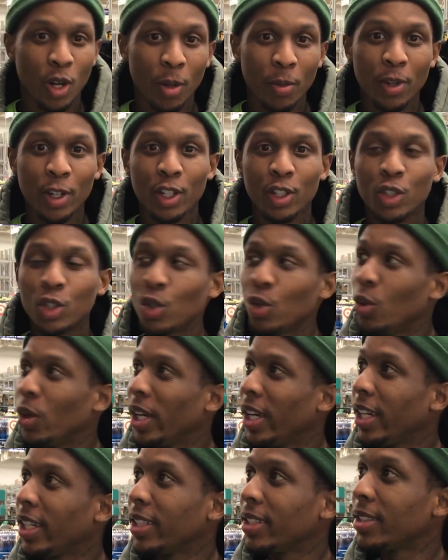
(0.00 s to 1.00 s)
What I'm going to do
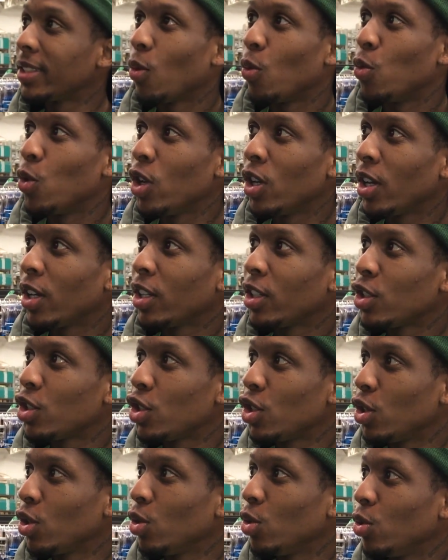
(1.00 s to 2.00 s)
is, we're going to
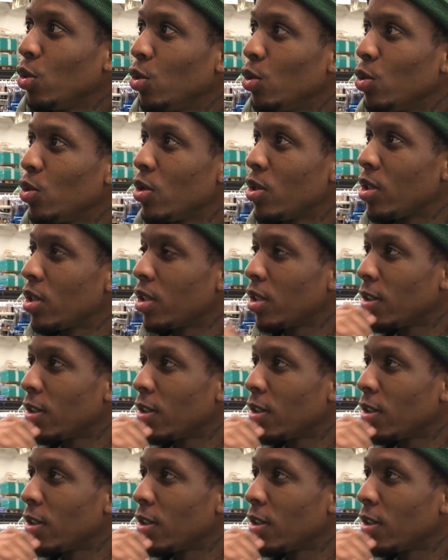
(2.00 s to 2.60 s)
choose,